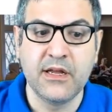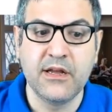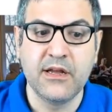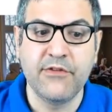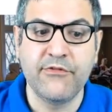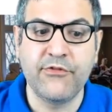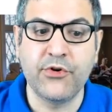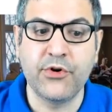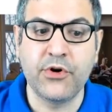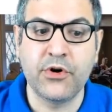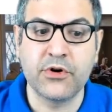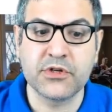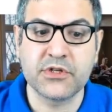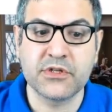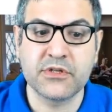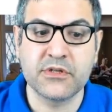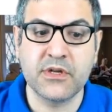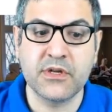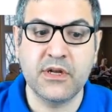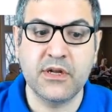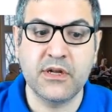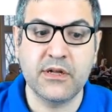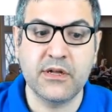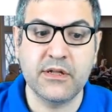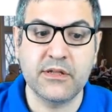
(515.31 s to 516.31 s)
for
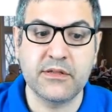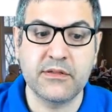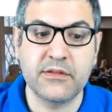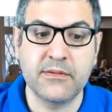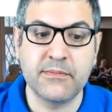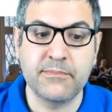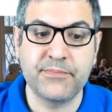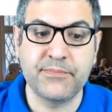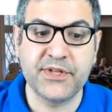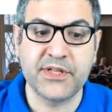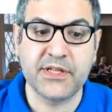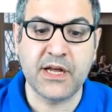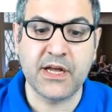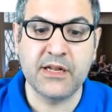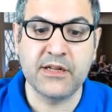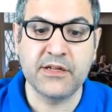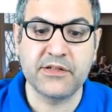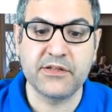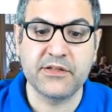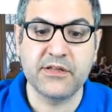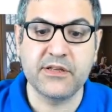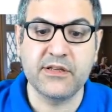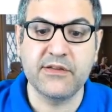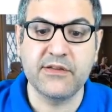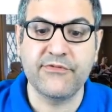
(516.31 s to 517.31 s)

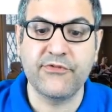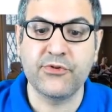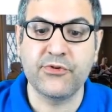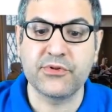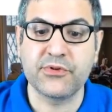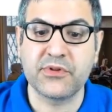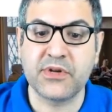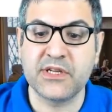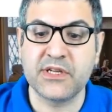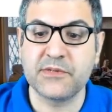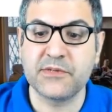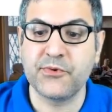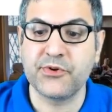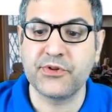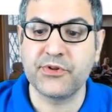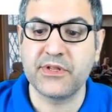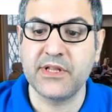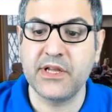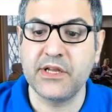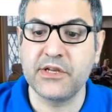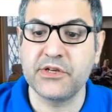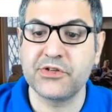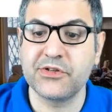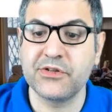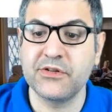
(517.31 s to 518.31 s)
hospitality, for
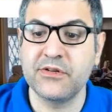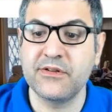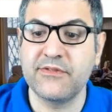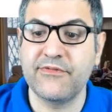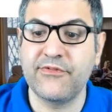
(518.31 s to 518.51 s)
transportation,